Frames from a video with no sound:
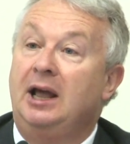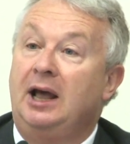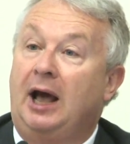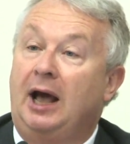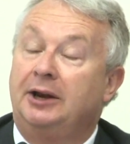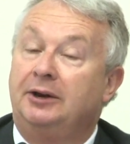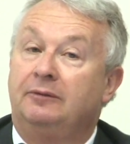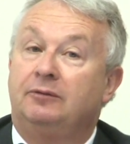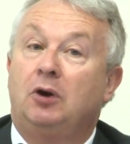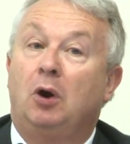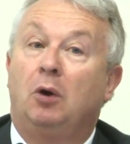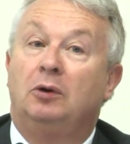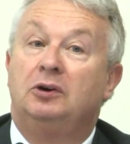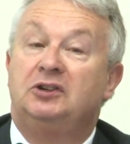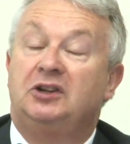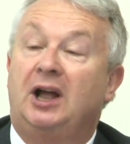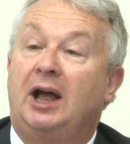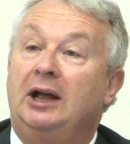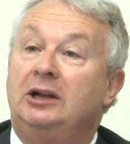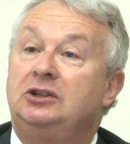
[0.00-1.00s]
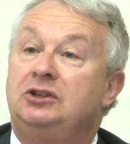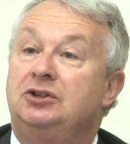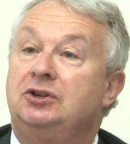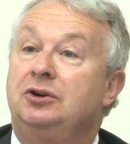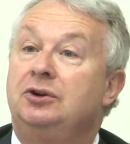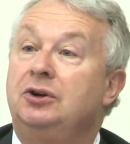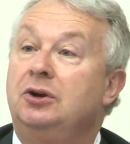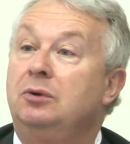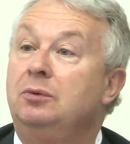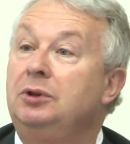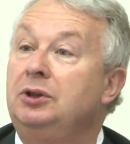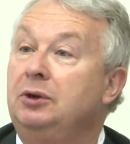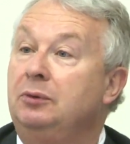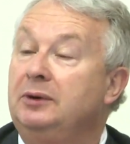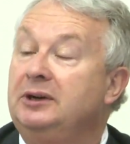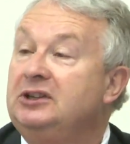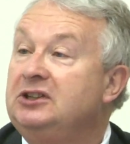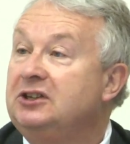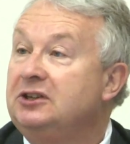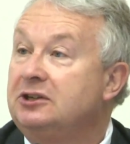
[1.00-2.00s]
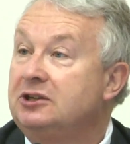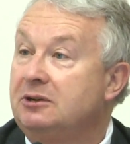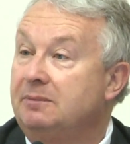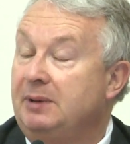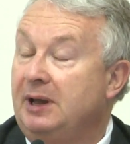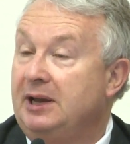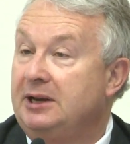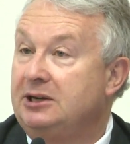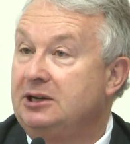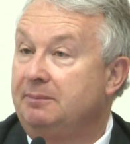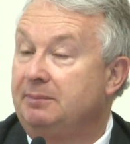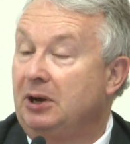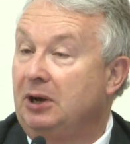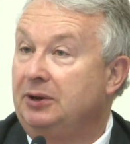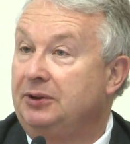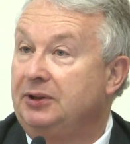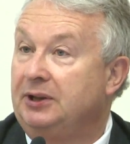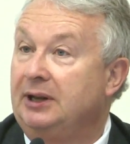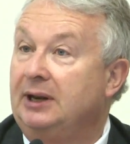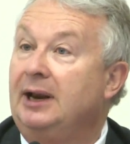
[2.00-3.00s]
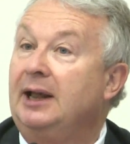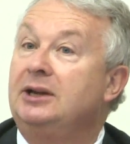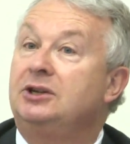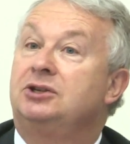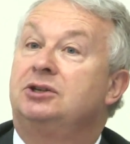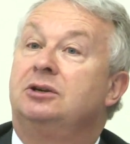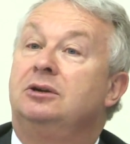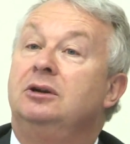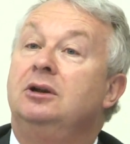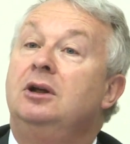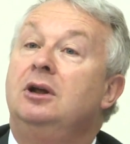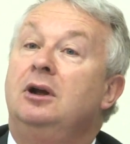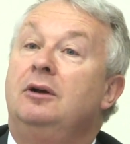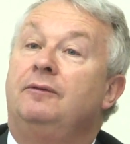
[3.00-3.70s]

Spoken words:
And of course, as you know, in the recent debate about the election